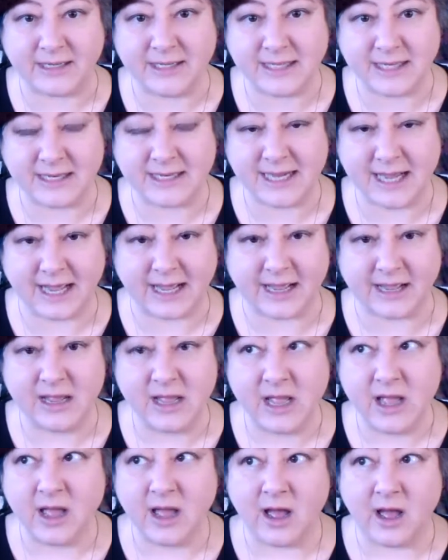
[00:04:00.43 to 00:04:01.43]
today,
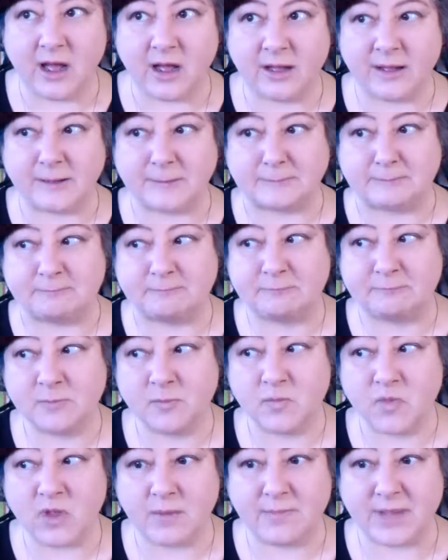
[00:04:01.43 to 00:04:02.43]

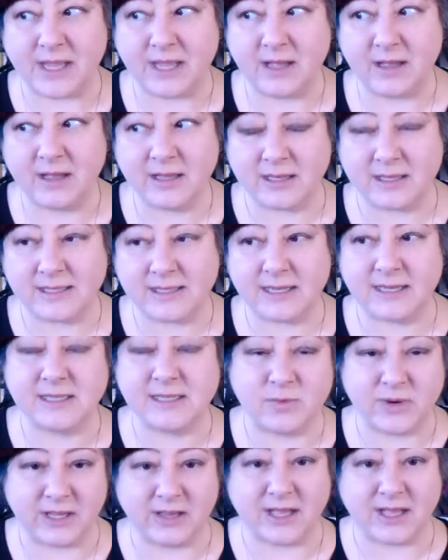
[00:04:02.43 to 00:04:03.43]
because his
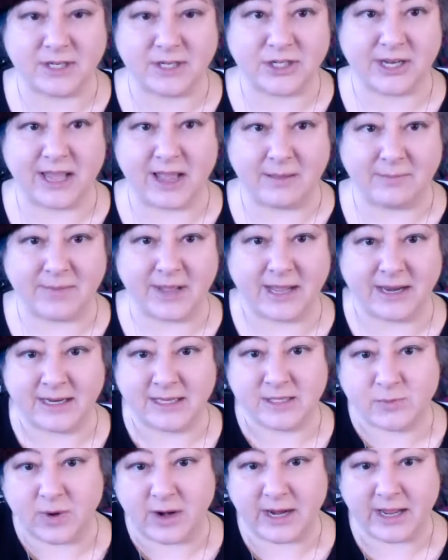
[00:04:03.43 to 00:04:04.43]
reelection campaign,
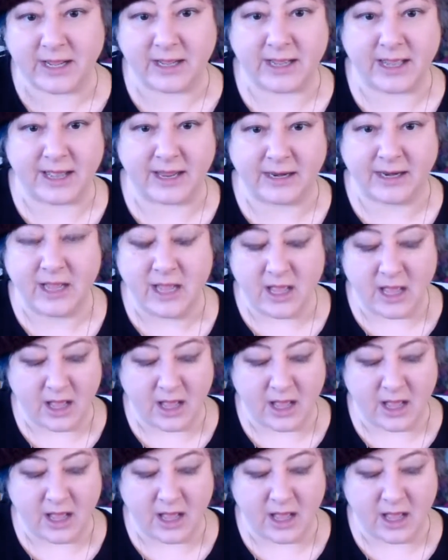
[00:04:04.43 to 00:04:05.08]
he's running again